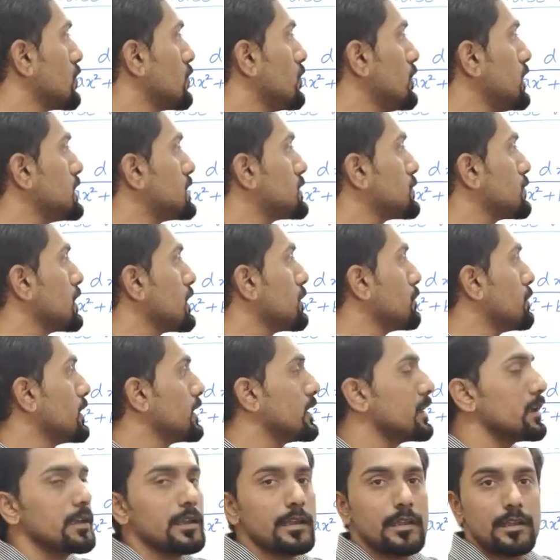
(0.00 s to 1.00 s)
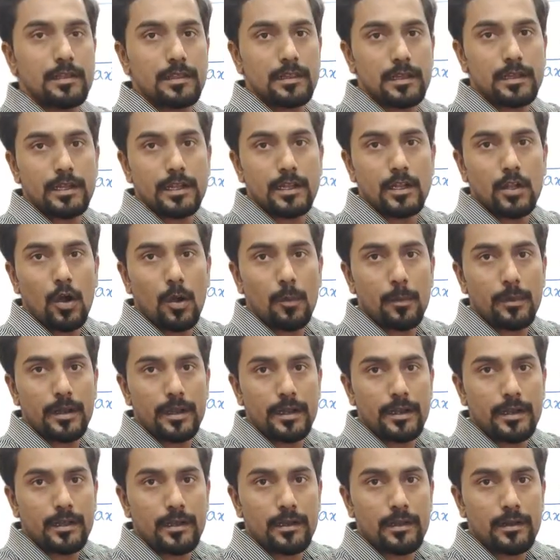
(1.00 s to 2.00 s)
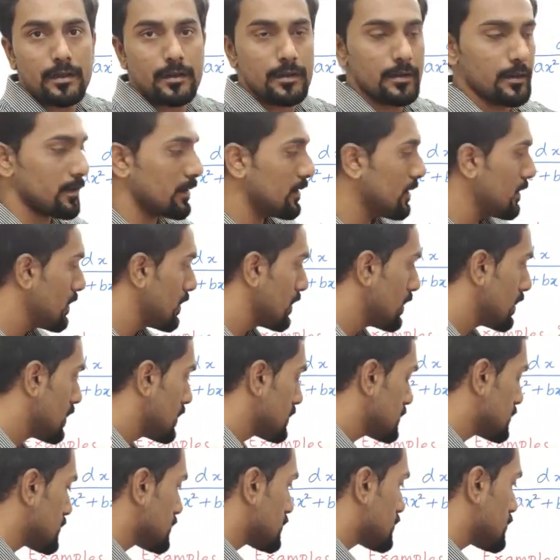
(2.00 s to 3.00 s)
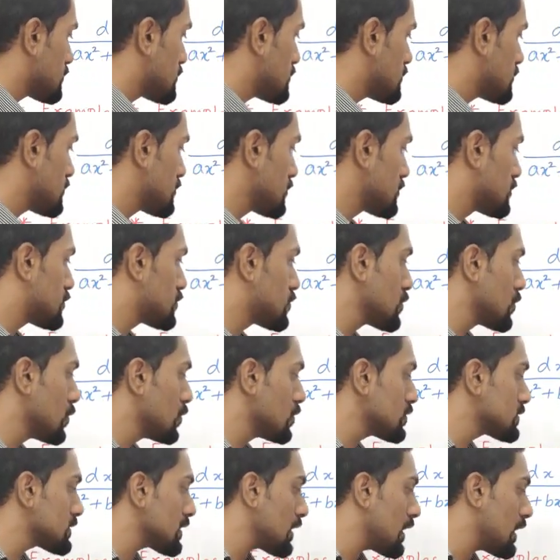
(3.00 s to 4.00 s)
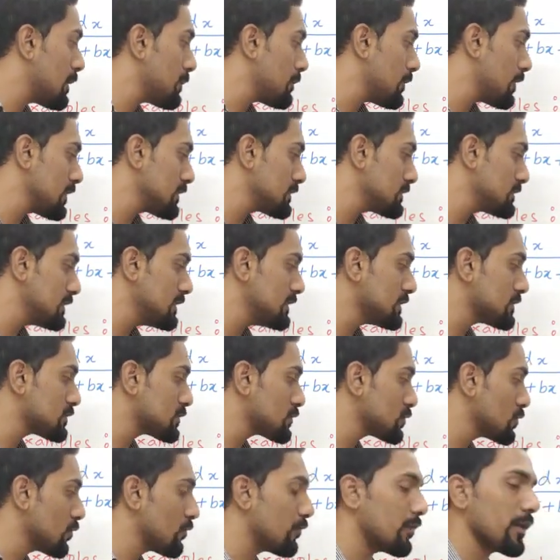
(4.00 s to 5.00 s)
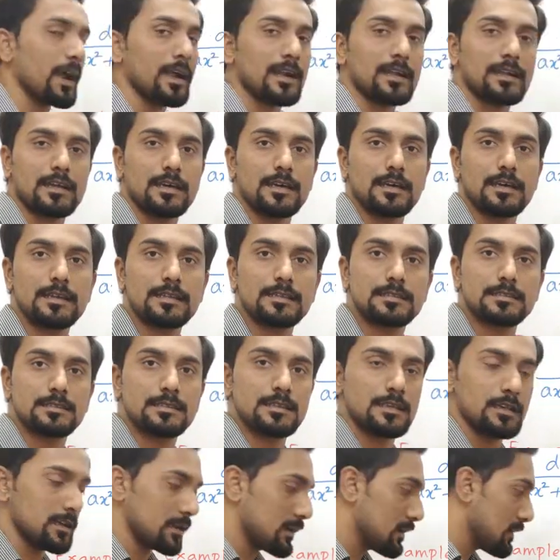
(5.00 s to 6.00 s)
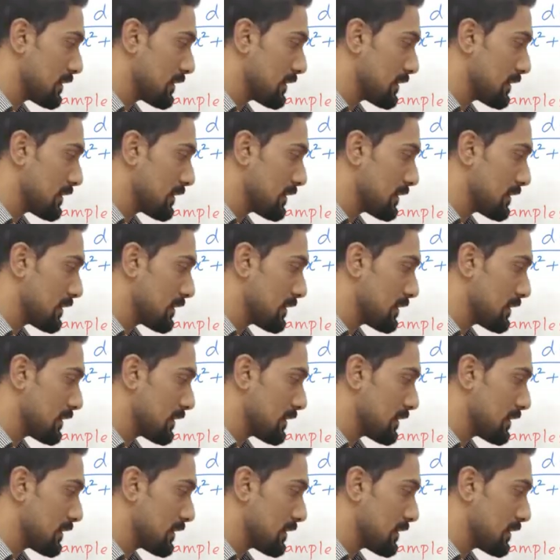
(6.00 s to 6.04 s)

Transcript: which will be in the denominator. So to choose among these two factors,